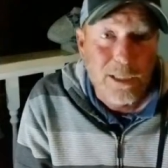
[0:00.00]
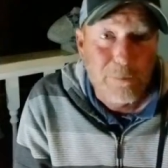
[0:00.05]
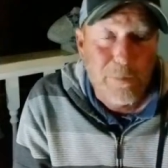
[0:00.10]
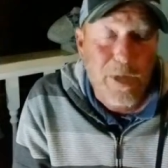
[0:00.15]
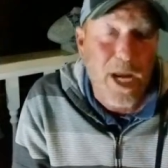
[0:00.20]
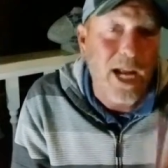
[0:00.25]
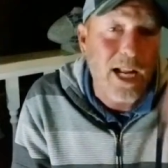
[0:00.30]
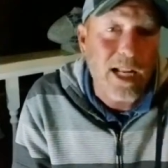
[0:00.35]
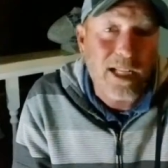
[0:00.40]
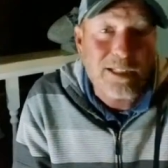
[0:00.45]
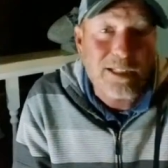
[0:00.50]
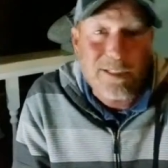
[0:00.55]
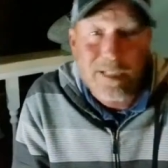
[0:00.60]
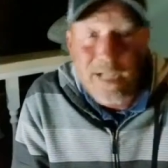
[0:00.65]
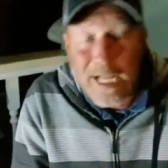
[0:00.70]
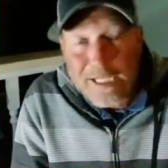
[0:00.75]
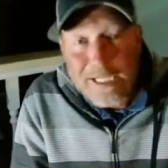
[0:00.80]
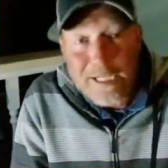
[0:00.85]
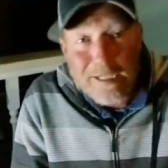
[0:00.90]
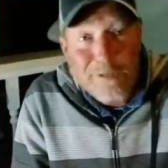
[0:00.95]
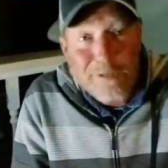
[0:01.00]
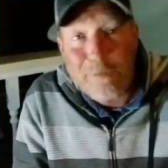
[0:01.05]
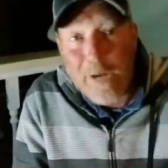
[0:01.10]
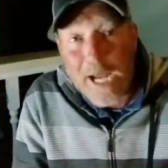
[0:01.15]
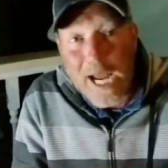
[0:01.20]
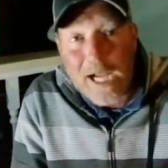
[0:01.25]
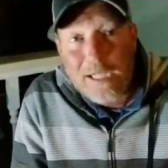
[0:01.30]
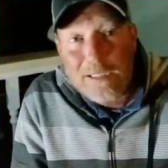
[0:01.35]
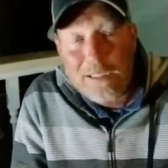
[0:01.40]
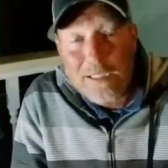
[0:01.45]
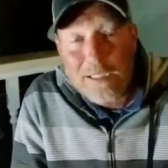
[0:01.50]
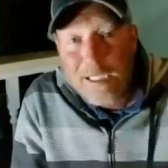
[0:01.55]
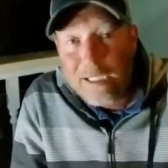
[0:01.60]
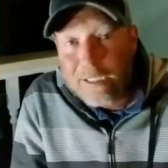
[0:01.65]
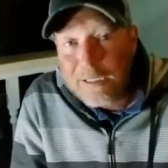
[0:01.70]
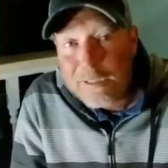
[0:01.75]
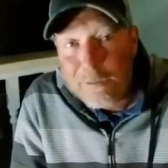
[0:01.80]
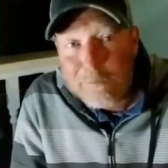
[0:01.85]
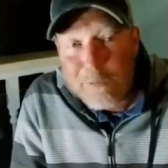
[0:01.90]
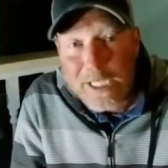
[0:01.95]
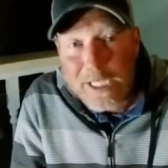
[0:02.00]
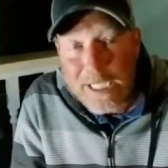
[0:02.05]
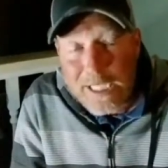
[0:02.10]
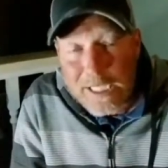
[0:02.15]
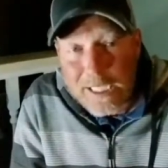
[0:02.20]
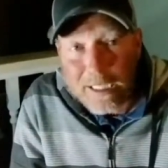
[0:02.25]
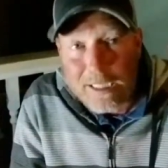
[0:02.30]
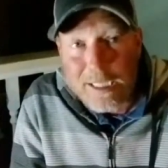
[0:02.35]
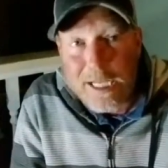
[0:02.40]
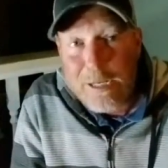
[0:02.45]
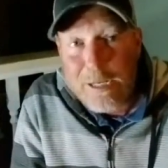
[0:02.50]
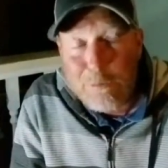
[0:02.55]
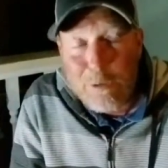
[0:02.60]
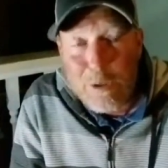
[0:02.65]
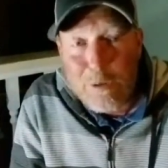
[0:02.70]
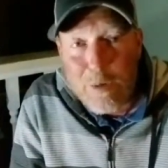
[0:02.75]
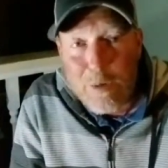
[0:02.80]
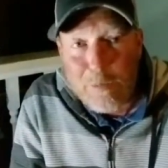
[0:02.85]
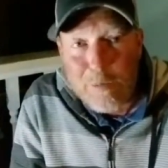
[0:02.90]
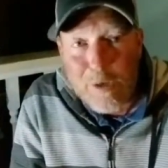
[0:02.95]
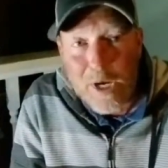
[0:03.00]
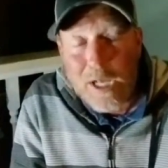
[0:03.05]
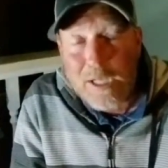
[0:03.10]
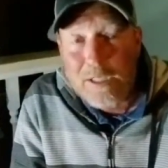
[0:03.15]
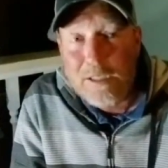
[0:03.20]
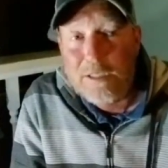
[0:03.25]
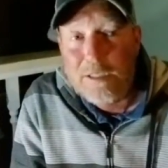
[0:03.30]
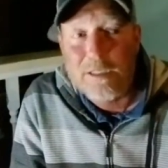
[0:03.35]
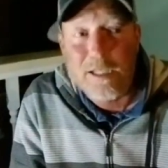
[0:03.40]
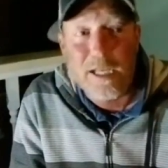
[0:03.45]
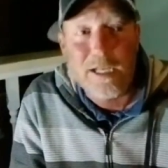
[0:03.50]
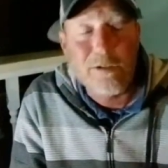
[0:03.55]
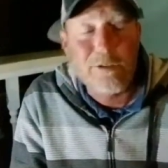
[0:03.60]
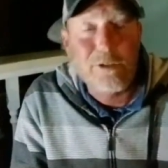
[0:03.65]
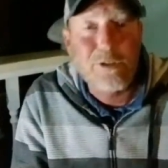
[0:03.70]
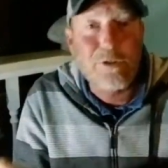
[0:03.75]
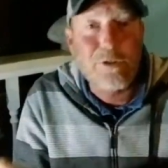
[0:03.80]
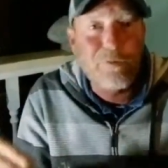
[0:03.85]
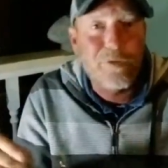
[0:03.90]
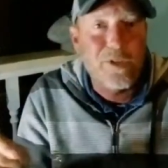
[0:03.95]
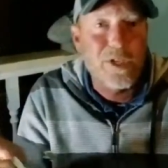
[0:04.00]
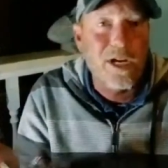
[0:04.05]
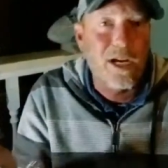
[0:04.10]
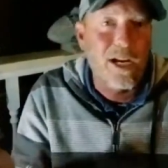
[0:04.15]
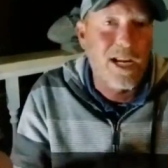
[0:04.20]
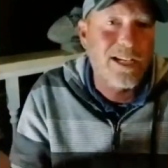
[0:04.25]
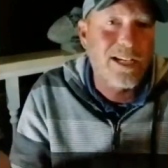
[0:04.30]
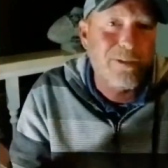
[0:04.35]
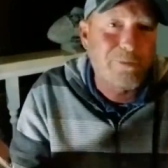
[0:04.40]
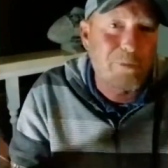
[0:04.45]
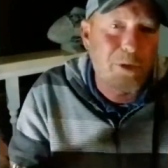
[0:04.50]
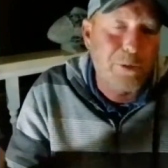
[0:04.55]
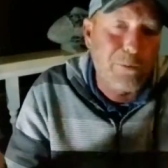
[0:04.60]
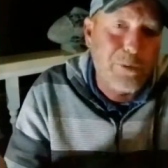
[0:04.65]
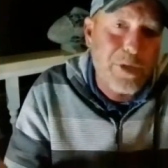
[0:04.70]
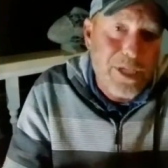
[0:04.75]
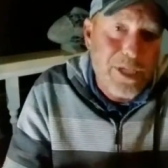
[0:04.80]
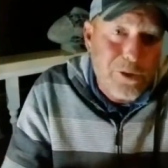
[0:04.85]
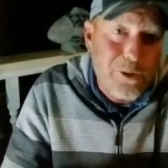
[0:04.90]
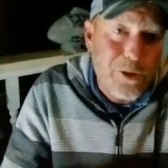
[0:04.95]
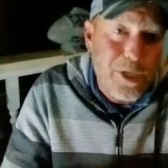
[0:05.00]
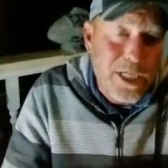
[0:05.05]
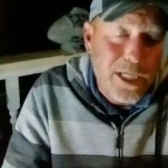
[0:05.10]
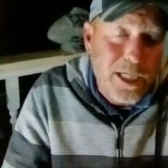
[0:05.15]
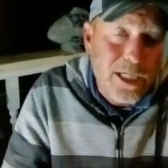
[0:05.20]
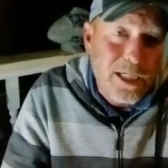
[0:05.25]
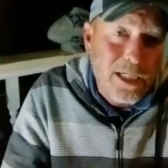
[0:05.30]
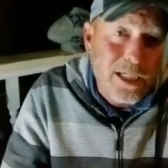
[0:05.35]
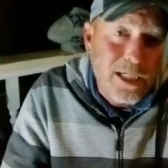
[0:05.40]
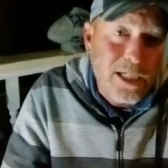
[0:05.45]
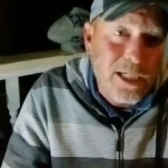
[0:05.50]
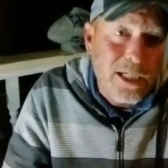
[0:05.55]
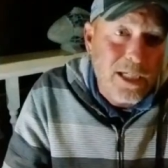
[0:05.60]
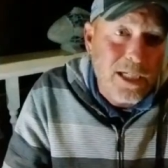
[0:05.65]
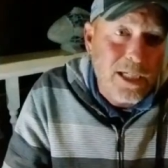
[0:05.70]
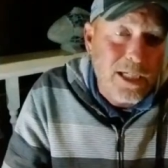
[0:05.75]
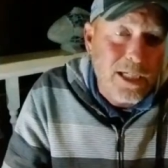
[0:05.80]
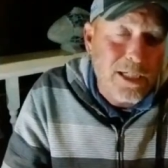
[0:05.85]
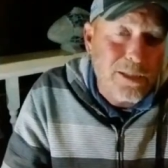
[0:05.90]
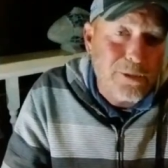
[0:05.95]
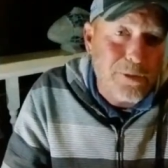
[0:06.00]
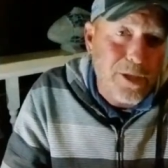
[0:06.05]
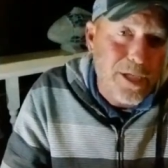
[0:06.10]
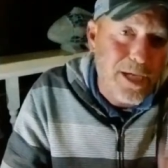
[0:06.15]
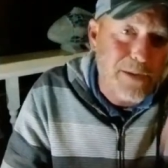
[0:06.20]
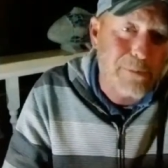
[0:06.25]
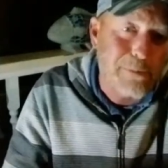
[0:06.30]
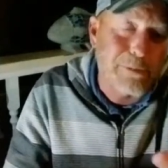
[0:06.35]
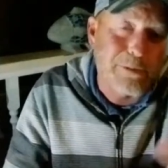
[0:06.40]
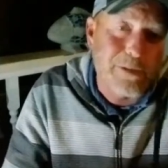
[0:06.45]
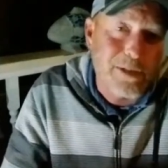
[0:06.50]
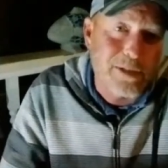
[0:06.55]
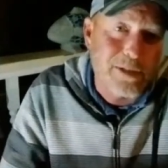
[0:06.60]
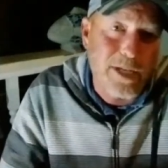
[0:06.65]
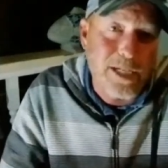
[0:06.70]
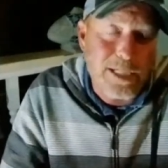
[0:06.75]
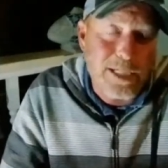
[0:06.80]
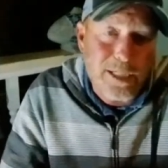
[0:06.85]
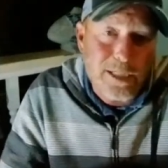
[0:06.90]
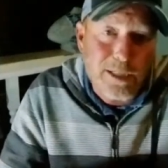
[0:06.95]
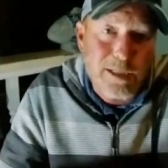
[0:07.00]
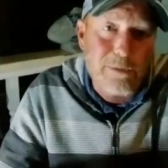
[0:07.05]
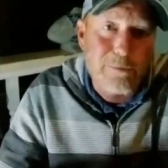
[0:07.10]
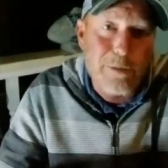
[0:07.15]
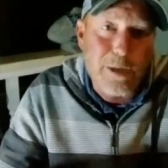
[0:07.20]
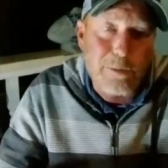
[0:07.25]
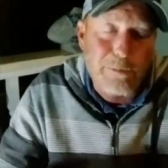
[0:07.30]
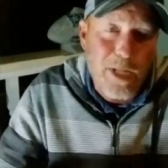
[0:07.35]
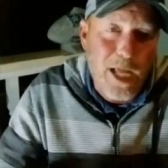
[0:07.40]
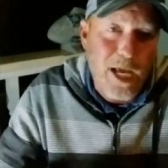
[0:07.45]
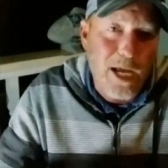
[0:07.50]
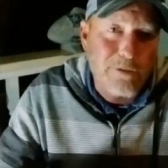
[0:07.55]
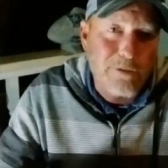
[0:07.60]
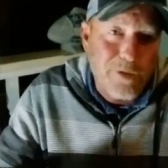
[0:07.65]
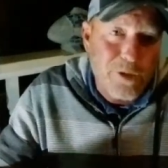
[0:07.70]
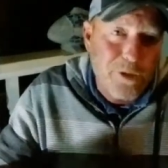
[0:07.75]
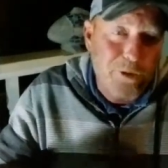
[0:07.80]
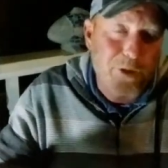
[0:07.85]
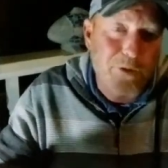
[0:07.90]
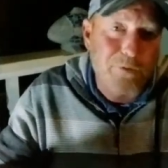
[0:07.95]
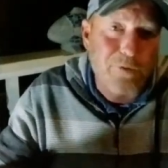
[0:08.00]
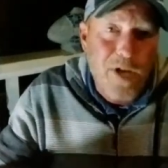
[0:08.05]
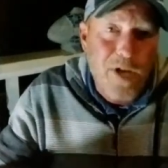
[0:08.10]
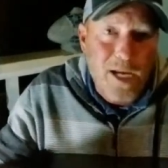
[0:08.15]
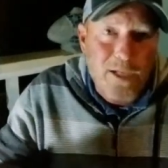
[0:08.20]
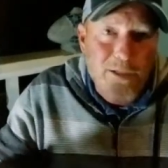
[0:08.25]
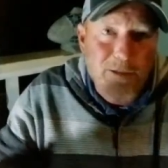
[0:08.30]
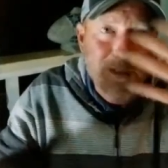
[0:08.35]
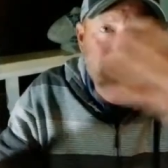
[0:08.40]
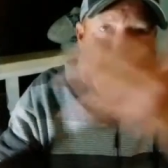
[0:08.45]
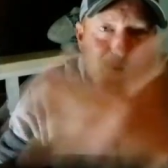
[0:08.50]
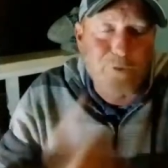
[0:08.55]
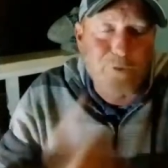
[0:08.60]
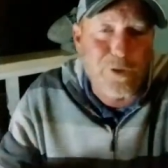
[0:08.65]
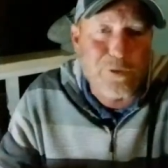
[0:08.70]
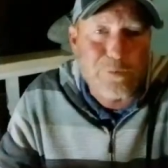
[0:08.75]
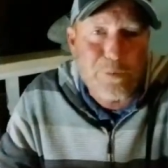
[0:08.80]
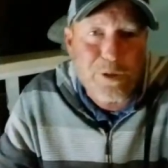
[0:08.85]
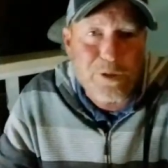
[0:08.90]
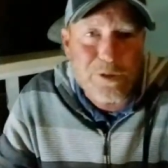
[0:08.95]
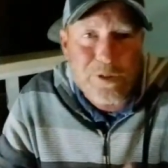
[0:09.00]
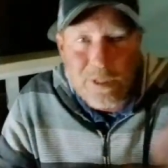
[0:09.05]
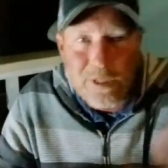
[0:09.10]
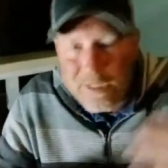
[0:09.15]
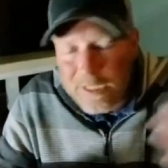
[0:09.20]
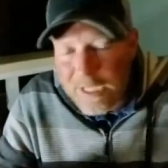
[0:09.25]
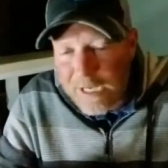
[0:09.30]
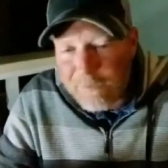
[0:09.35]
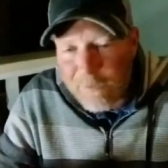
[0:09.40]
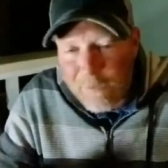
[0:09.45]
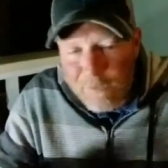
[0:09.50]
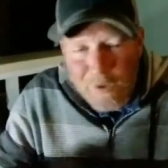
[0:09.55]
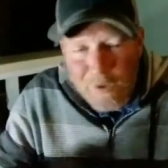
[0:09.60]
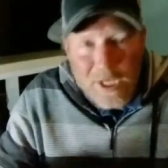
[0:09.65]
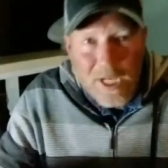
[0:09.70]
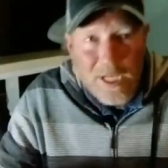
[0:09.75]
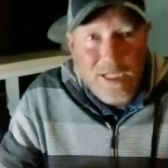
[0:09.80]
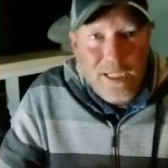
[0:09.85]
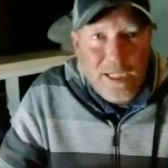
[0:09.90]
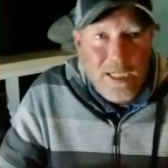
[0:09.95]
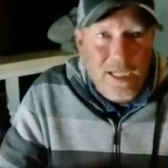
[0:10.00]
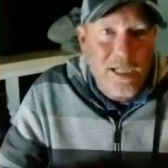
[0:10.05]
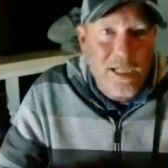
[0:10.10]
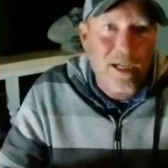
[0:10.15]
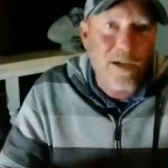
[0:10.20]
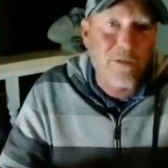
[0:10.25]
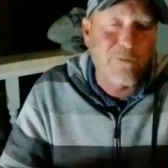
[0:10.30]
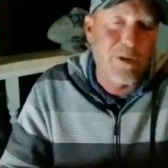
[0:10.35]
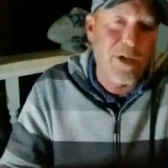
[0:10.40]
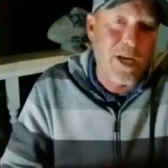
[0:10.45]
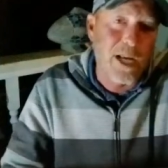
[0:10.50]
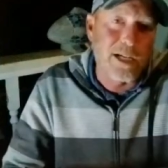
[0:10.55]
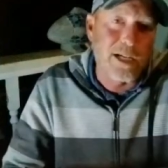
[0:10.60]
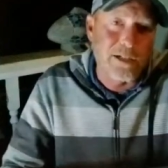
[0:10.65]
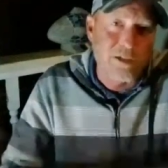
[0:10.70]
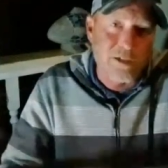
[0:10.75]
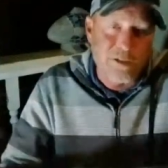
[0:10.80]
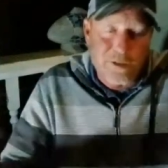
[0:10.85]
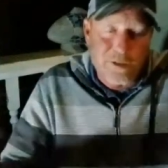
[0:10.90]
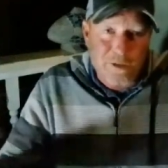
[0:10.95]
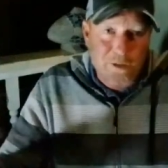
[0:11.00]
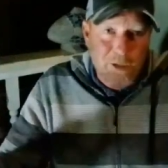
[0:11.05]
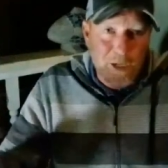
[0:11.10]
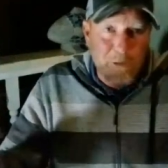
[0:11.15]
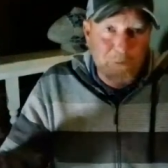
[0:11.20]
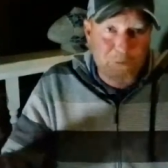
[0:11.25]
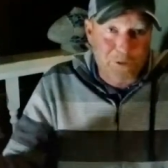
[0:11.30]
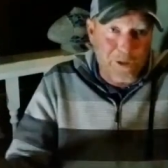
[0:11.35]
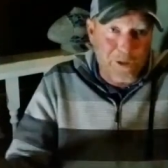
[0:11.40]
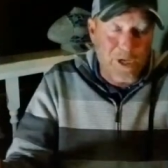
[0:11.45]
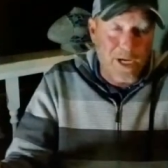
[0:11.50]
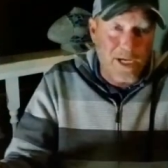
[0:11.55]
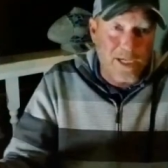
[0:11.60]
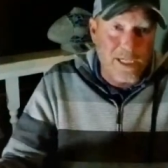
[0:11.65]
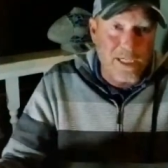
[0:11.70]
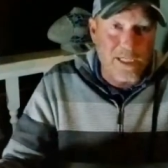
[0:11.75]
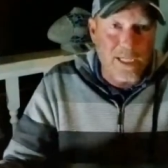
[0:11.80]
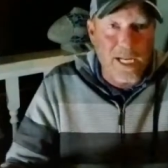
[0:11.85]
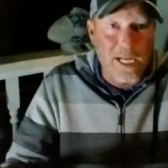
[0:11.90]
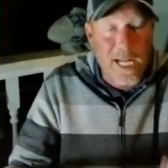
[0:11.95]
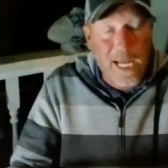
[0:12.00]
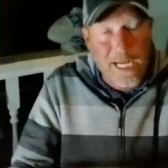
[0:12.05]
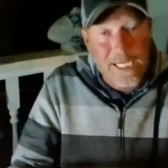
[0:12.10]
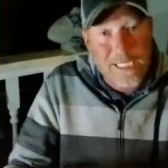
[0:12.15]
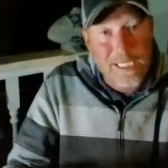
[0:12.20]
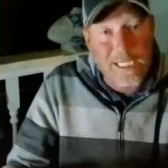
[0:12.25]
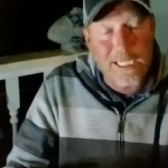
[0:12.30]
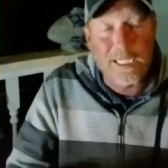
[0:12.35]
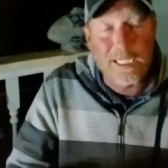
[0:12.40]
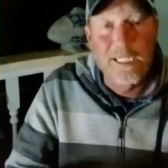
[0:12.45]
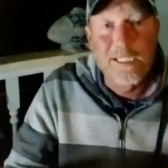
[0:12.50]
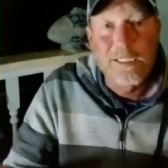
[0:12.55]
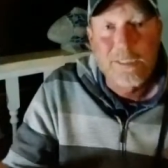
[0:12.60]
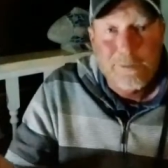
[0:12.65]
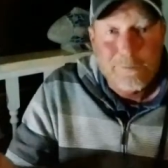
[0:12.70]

Yeah, like I said, I did this by accident. Somebody didn't claim one of my prizes. Couldn't figure out. I didn't want to redo it. So I came up with this idea of coming up live and doing it fast. And then the first person, it's kind of a fun idea. Everyone out here thought it was a good idea and they liked it.